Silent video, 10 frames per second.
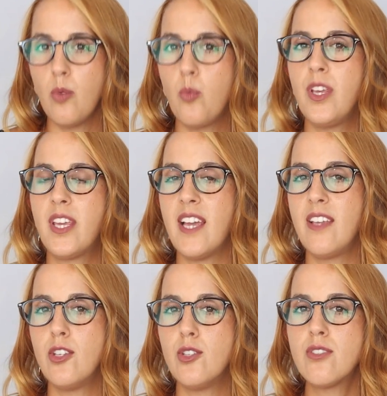we
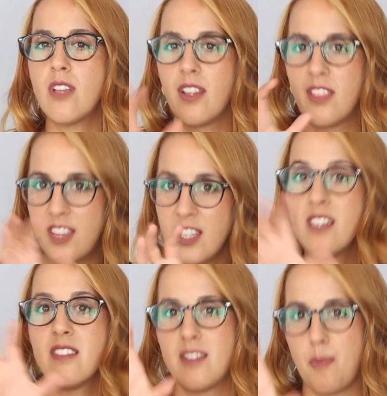can use
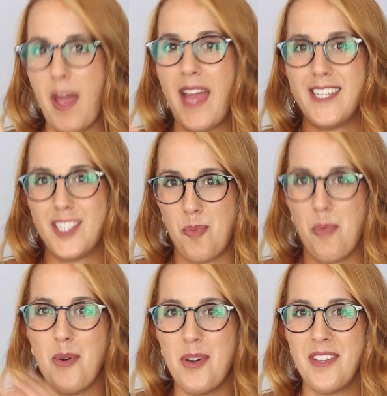the Spanish
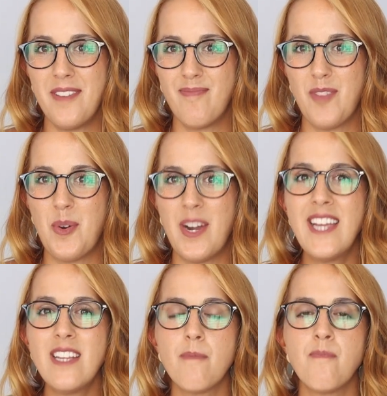boy. All right?